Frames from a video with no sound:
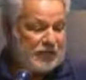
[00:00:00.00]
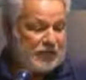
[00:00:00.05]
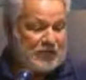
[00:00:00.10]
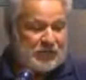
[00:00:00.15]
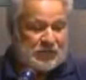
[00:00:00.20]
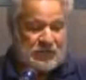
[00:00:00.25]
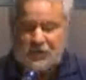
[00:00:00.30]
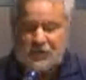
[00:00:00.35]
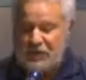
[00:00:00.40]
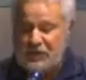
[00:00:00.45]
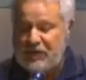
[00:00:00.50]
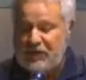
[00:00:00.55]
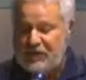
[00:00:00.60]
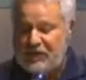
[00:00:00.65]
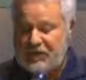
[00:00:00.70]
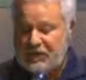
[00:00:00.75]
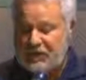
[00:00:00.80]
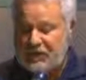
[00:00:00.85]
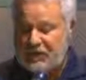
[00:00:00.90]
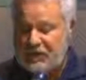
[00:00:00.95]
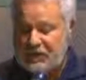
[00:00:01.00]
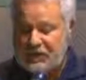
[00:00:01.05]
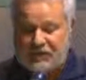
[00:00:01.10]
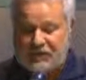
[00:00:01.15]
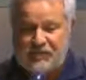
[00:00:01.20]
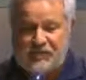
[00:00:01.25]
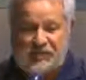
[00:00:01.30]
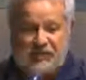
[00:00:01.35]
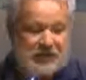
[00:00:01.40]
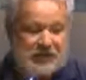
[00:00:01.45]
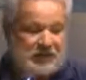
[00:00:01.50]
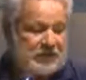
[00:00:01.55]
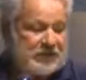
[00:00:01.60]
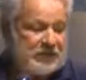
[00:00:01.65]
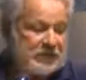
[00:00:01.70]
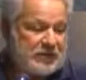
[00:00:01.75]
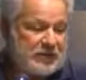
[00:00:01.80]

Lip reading: to the teachings of Jesus.